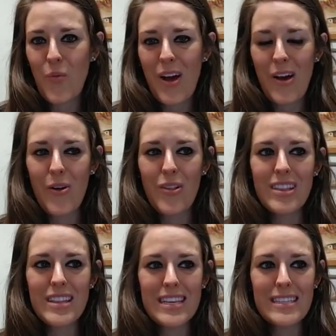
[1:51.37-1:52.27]
well
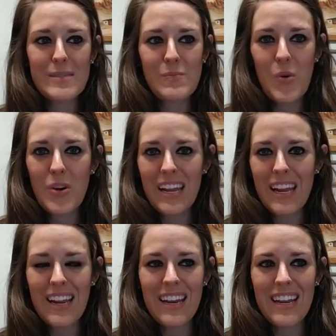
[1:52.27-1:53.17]
this
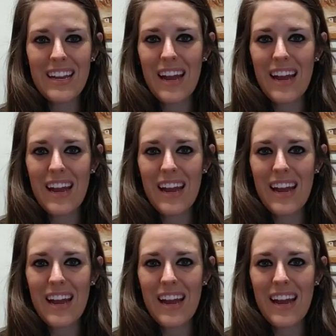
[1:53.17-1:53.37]
morning and